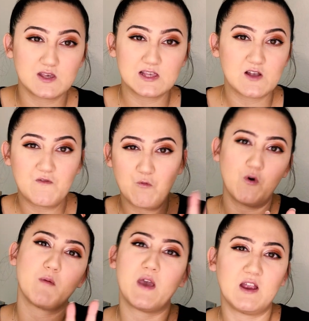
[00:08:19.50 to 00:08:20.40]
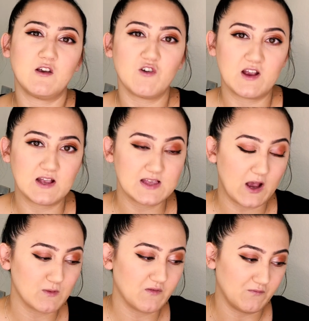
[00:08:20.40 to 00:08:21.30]
this is the 4 main ingredients that
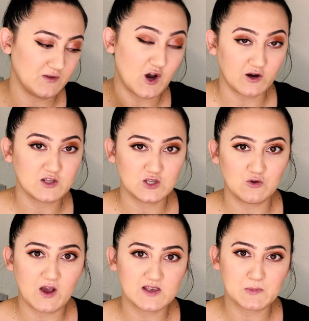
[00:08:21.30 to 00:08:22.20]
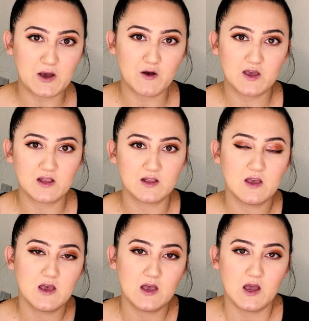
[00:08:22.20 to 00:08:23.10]
I was talking to you guys about in
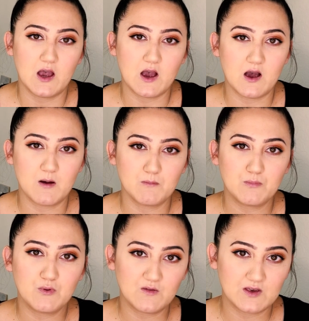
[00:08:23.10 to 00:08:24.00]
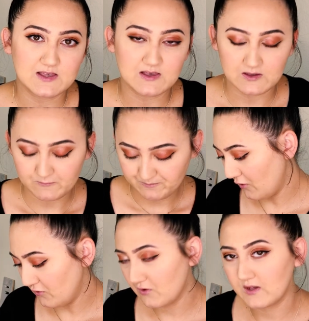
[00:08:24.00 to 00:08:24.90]
previously.
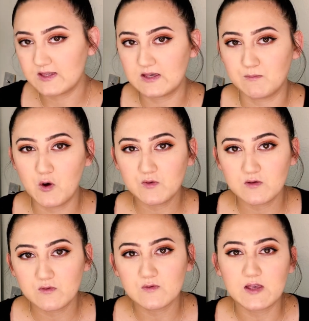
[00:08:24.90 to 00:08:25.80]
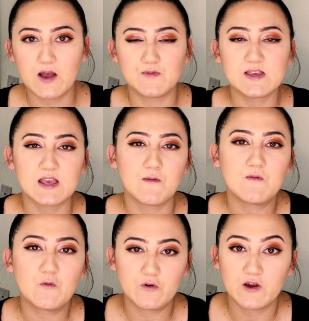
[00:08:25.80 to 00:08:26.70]
So you can see most glues have the same
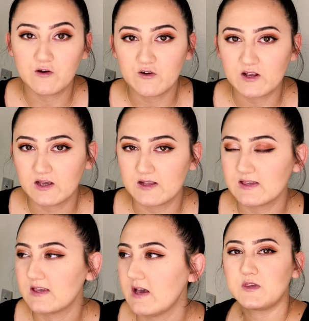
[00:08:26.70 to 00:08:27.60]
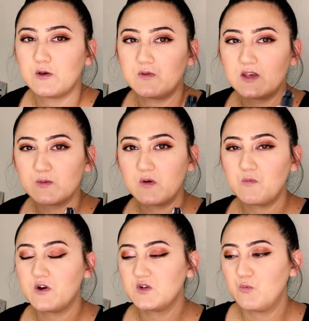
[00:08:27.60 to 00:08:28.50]
4 ingredients. So this one
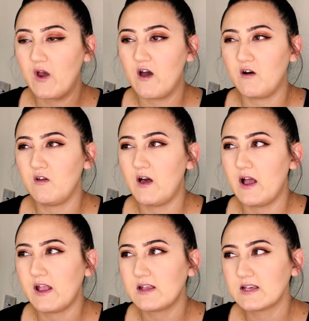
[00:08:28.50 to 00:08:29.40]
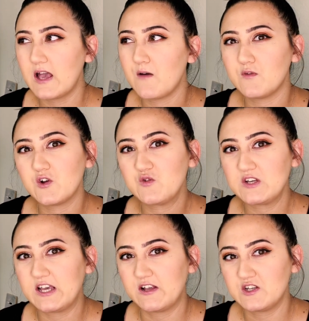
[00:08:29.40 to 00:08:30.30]
worked well, and I did have good
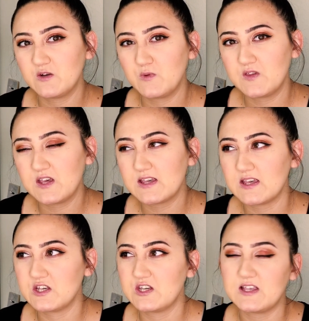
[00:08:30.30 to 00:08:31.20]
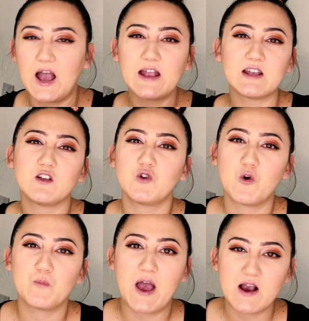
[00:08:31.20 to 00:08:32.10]
retention with this. It's just I didn't
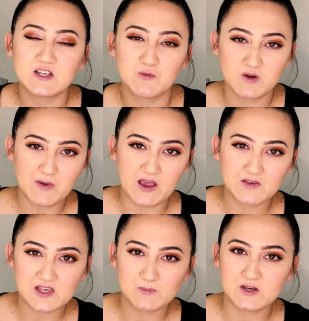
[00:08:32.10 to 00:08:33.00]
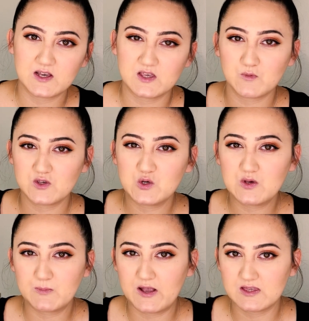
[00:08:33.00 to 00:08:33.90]
go back to rebuy this because it was too
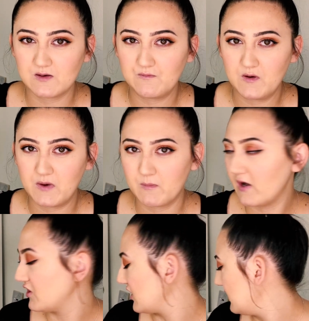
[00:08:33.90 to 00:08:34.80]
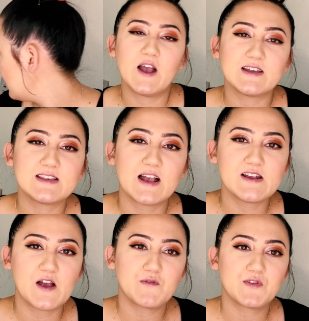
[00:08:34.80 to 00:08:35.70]
expensive for my budget. So I
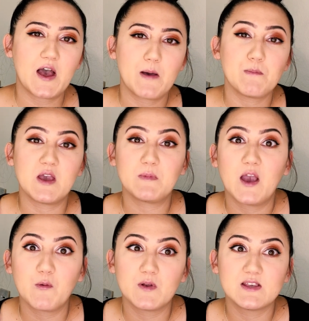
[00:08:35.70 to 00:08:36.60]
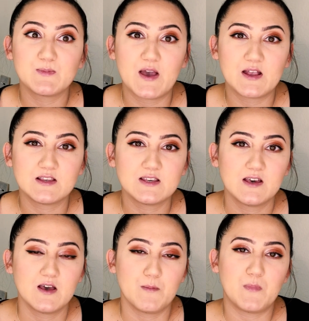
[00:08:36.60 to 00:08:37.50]
decided after that maybe I would spend
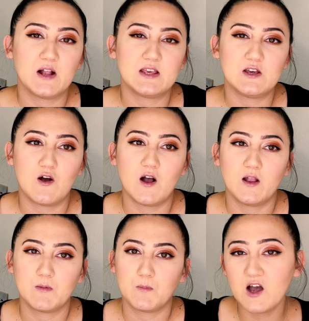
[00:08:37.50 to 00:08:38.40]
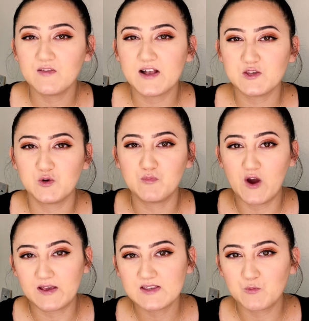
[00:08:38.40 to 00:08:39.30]
money on a lesser
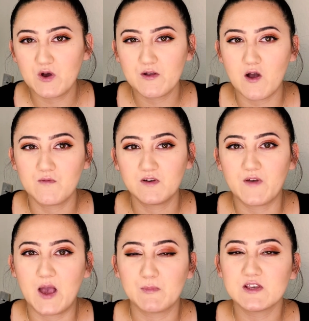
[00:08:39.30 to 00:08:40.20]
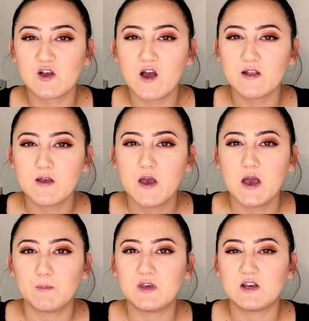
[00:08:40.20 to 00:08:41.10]
priced one off of Amazon,
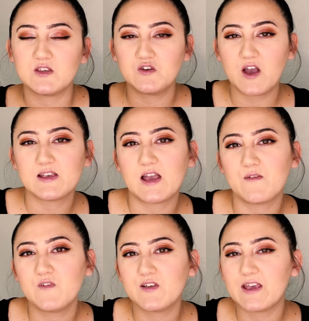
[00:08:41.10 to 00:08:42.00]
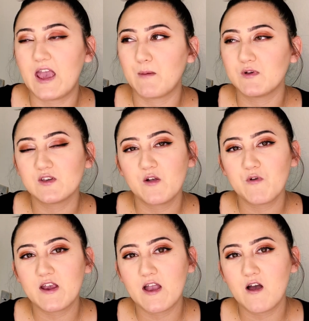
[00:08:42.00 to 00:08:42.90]
because you guys, I feel like Amazon
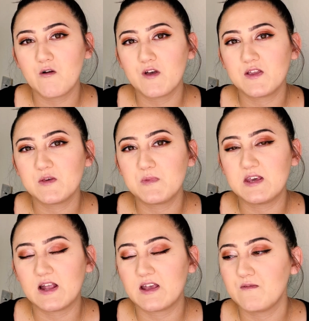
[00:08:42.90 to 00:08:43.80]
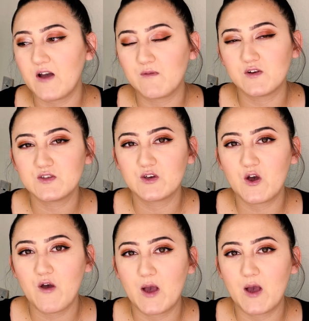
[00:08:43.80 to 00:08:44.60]
right now, in the beginning 5 years ago,